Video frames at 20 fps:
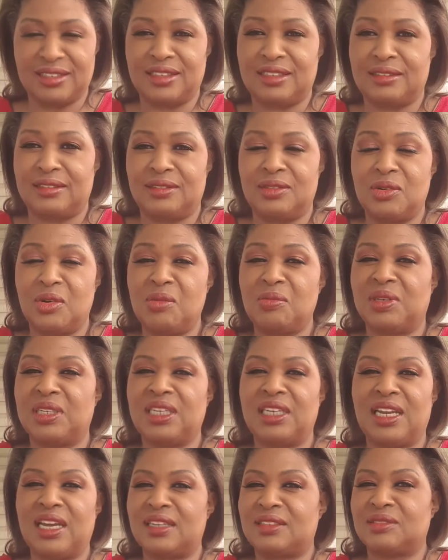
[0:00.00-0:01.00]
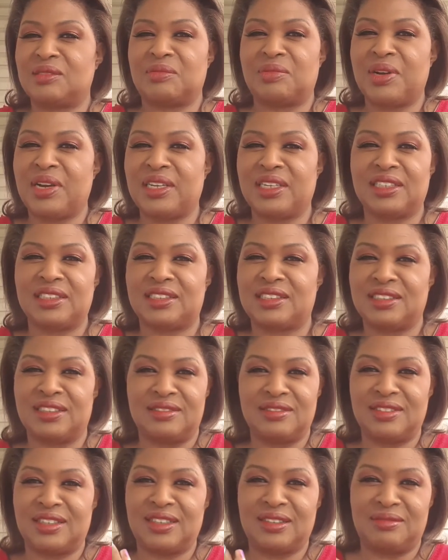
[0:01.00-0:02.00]
Normally, natural products
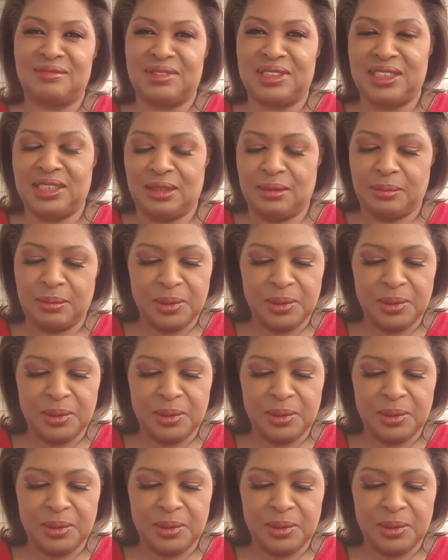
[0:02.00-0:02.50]
don't come cheap.